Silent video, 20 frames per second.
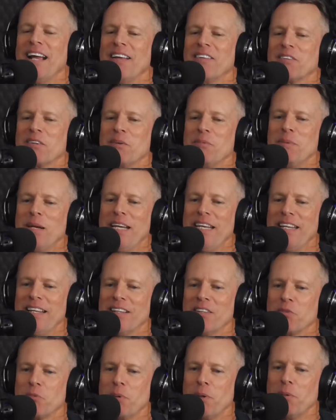as
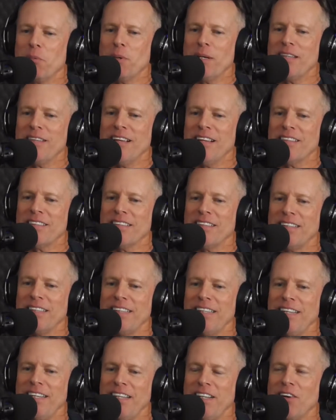comedians, we, we tend to
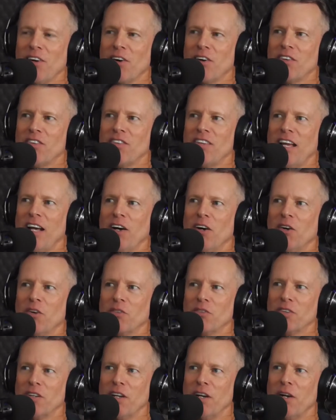eat
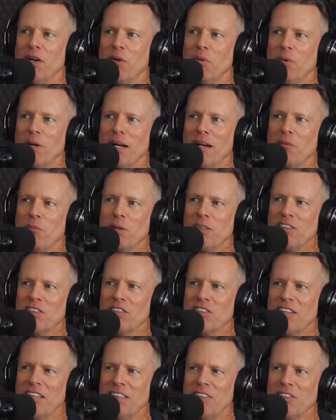ourselves, you know, uh, which
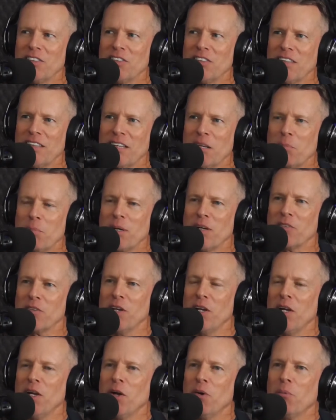is an interesting thing because
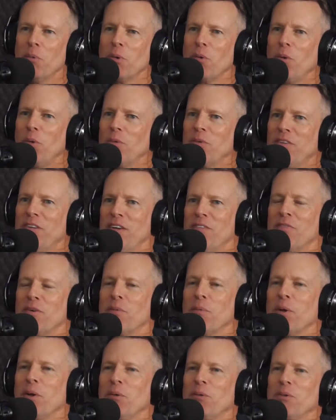we're all
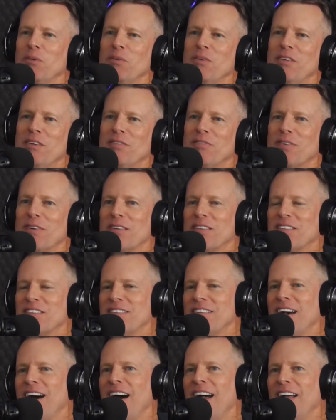different. We all do different
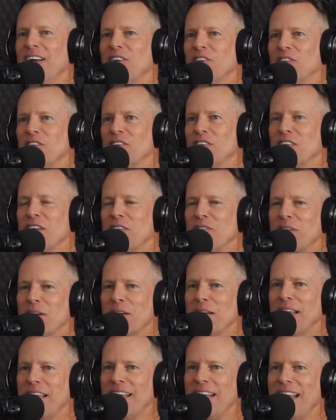styles and stuff,
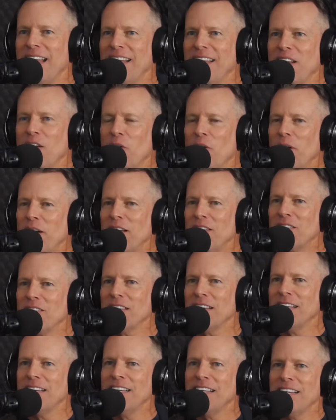and, and and the audience,